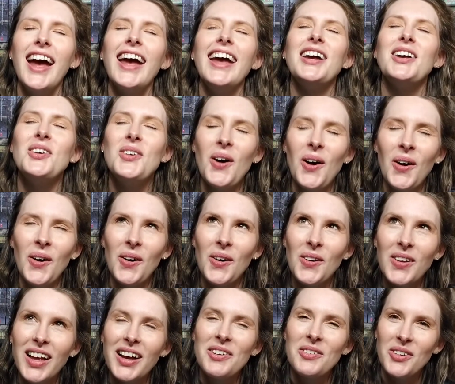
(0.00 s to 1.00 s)
a
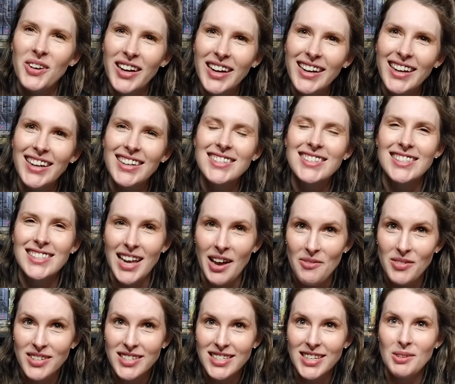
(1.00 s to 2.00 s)
goal of reading
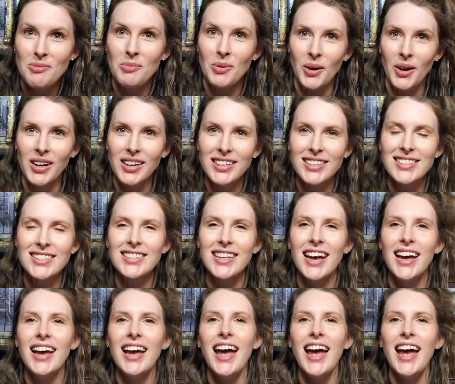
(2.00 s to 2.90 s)
70 books.